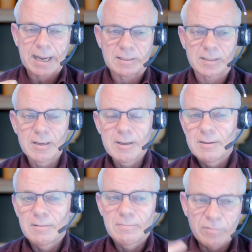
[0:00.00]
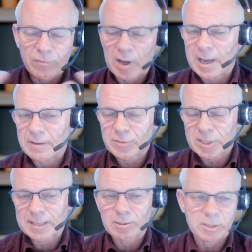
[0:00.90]
at 5
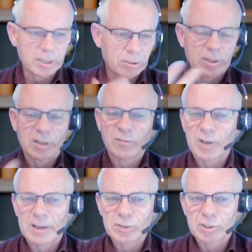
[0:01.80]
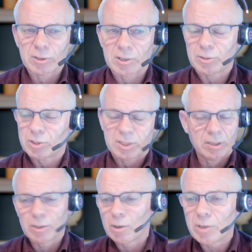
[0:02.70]
sectors and you look at 5 charts, you
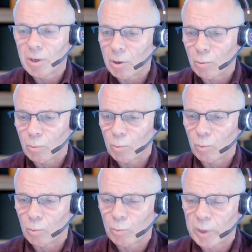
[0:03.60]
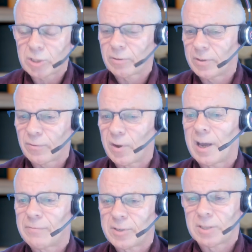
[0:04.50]
still don't know which of the
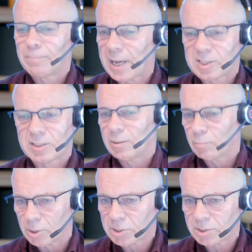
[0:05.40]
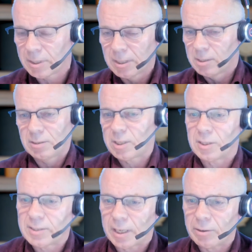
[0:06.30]
5 is the best and the worst. It
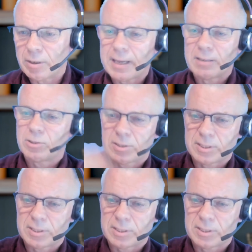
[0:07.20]
doesn't tell you that. It just